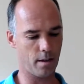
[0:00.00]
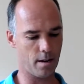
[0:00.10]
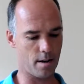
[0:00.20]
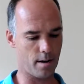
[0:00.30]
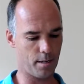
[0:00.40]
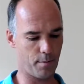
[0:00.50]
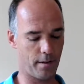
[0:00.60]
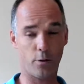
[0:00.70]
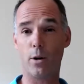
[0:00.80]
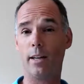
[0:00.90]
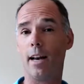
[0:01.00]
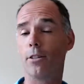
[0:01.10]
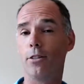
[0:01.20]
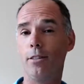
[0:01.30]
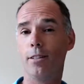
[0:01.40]
It's been quite a
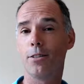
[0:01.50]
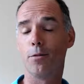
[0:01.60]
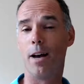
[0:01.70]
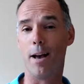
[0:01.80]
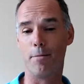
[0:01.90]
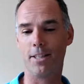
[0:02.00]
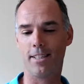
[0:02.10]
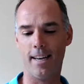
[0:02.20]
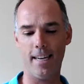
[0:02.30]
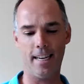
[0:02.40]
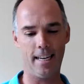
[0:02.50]
hassle, I must say.